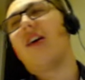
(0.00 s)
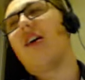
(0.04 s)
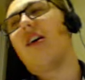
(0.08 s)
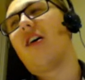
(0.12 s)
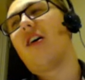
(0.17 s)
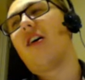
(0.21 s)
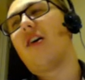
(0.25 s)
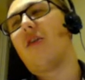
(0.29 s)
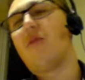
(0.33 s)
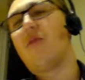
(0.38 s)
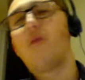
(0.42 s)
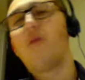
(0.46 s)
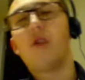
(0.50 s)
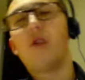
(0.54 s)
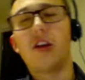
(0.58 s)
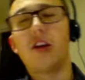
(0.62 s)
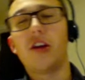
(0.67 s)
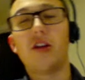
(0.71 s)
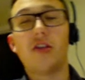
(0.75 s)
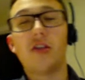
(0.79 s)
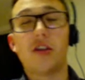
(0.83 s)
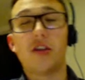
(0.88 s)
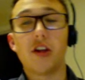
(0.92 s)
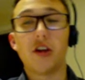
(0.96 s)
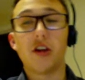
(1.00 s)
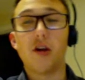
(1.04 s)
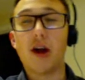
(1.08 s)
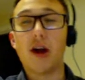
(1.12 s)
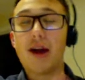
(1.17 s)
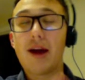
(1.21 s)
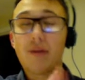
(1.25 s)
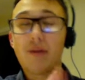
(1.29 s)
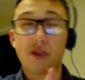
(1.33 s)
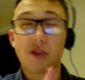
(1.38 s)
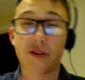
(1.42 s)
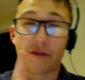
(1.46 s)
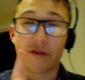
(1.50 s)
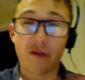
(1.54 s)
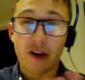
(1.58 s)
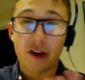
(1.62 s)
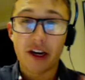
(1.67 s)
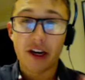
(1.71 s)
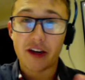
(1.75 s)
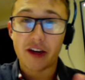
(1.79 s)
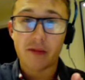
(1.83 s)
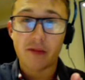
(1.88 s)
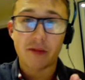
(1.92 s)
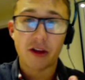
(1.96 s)
what you do, how much
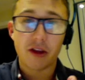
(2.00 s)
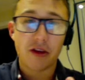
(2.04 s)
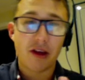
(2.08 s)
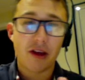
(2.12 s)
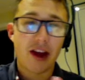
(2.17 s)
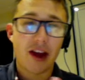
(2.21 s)
freedom you